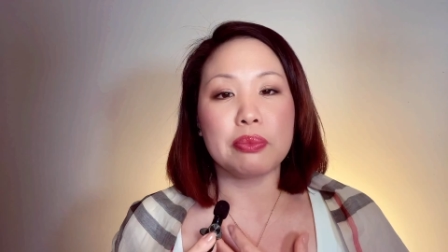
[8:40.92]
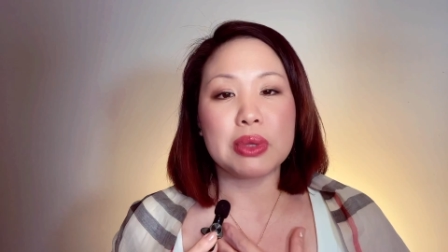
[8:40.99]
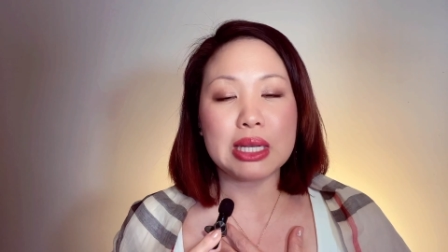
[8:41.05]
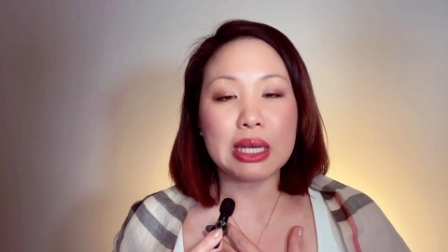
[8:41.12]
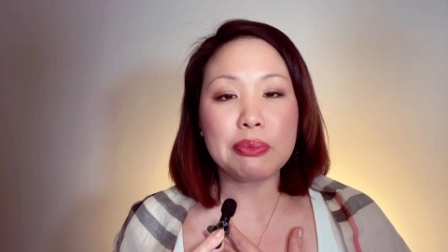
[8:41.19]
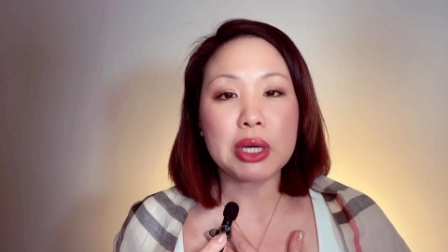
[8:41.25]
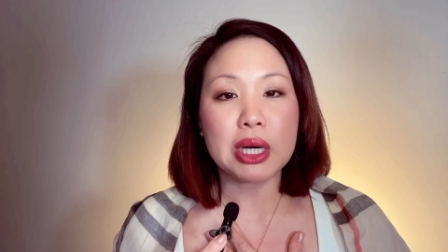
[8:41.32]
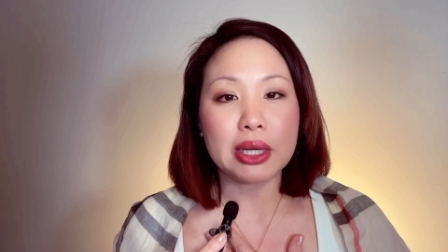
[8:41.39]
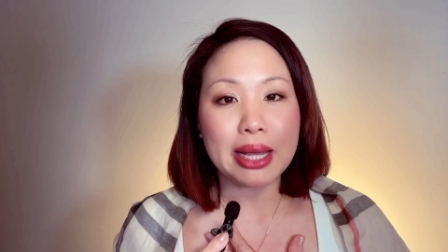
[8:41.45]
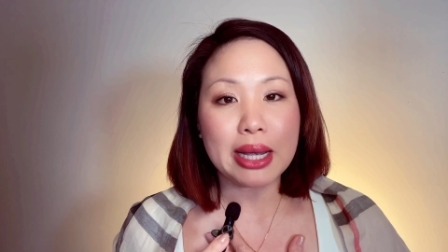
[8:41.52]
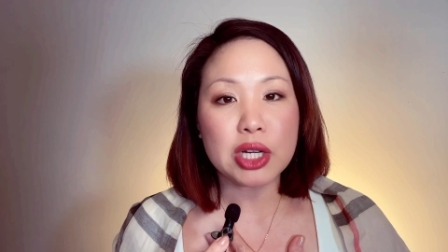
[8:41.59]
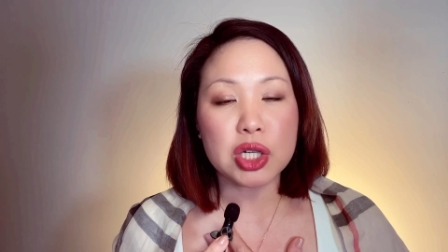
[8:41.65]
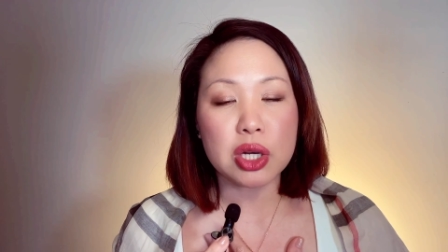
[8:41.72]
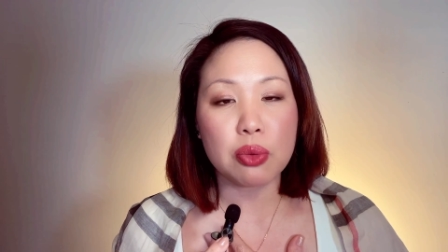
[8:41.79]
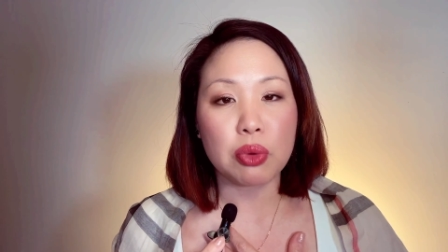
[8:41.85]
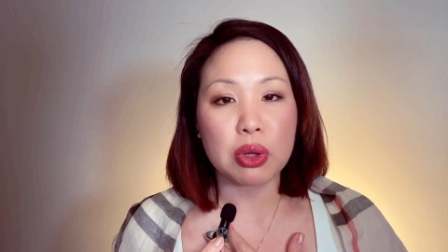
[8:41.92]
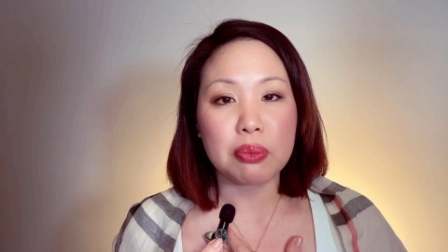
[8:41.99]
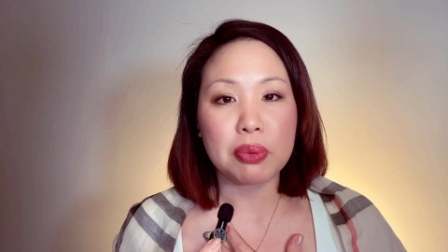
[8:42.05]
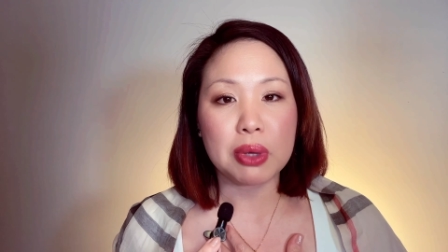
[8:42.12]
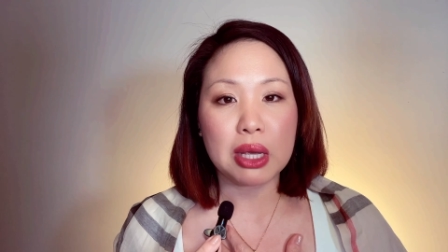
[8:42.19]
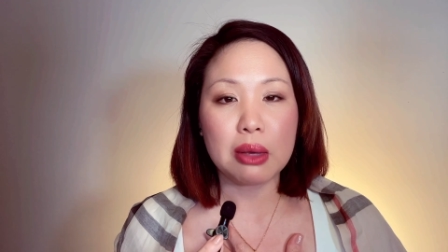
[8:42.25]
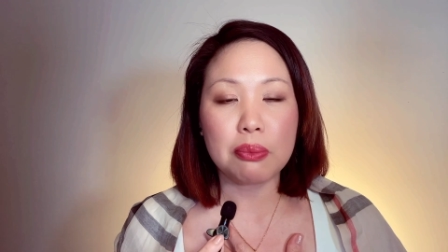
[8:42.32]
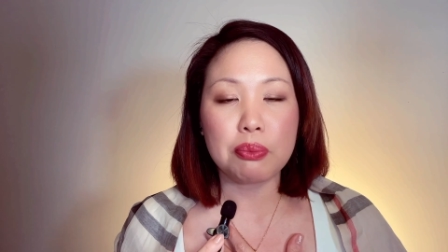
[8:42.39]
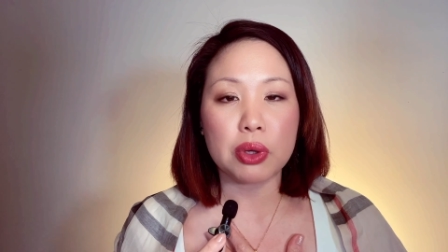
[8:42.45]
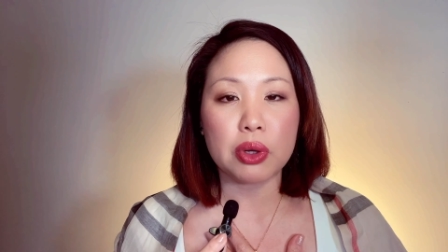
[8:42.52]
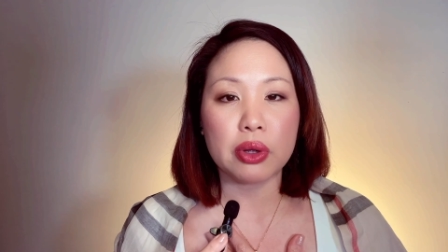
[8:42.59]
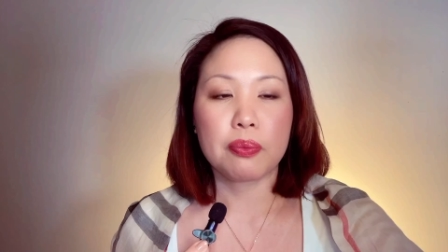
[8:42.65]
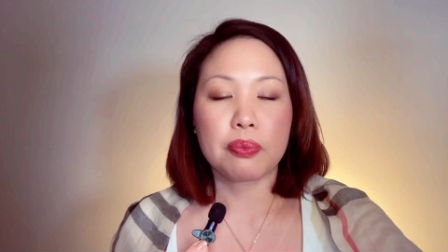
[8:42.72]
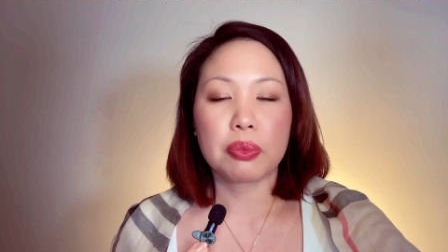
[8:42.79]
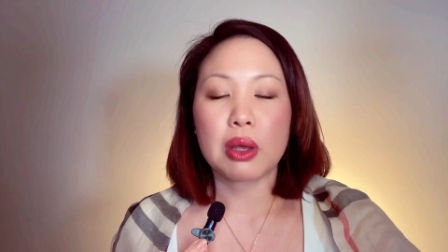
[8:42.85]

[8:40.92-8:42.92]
deep connection with people,